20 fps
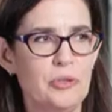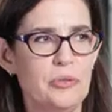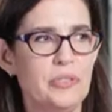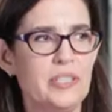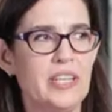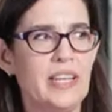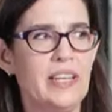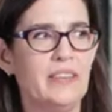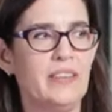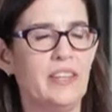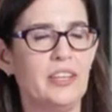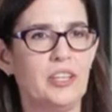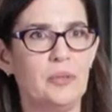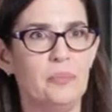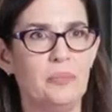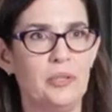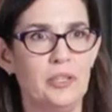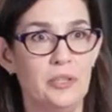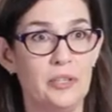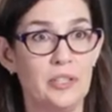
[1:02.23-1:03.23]
using the
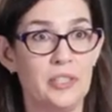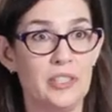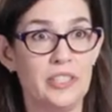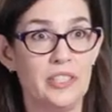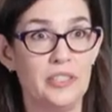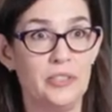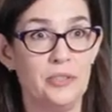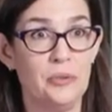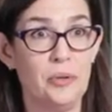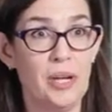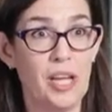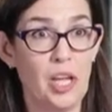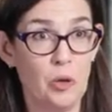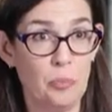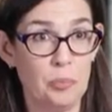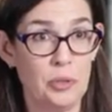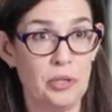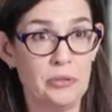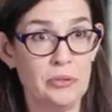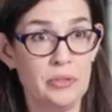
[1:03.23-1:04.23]
computer to
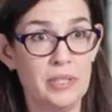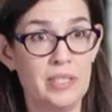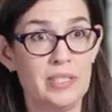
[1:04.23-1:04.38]
help you